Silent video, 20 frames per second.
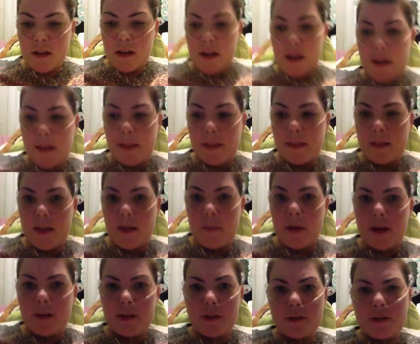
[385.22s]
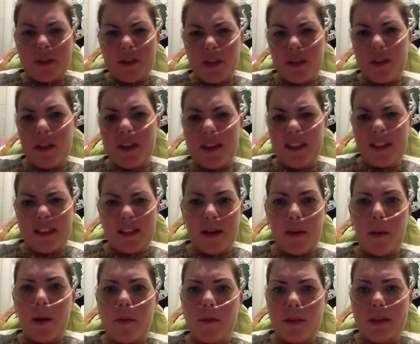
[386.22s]
And the amount of stuff that needs to come
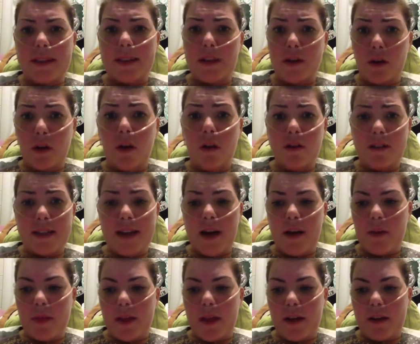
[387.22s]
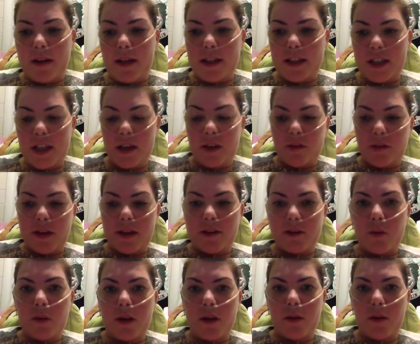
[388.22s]
up, there's a lot down there, and it generates
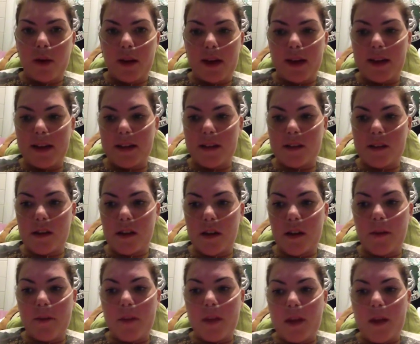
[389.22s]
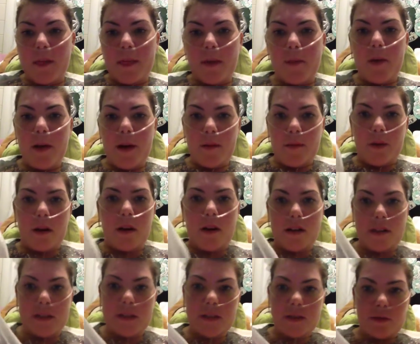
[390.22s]
quite quickly. So the pet
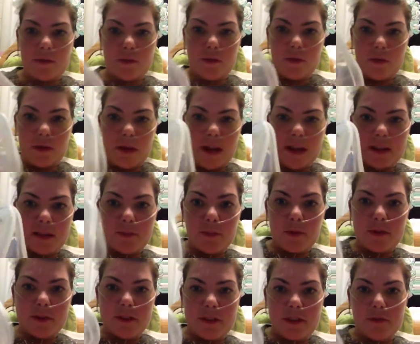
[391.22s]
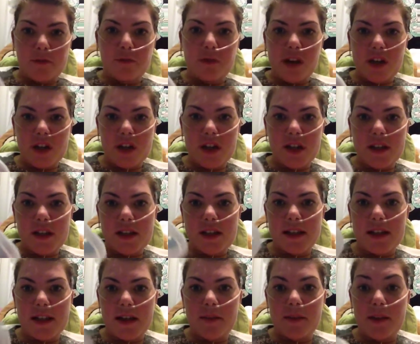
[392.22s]
mask creates positive pressure to
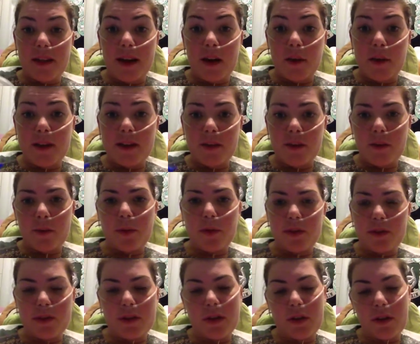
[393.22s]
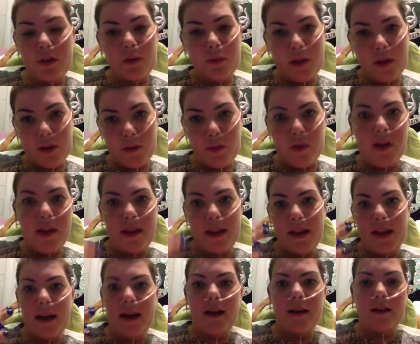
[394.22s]
keep the airways open, so that when you're
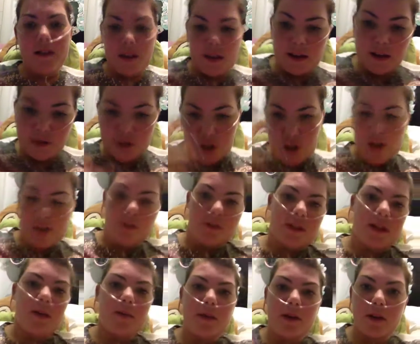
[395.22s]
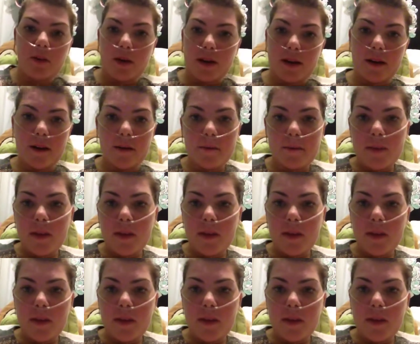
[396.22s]
breathing it can shift it a bit quicker.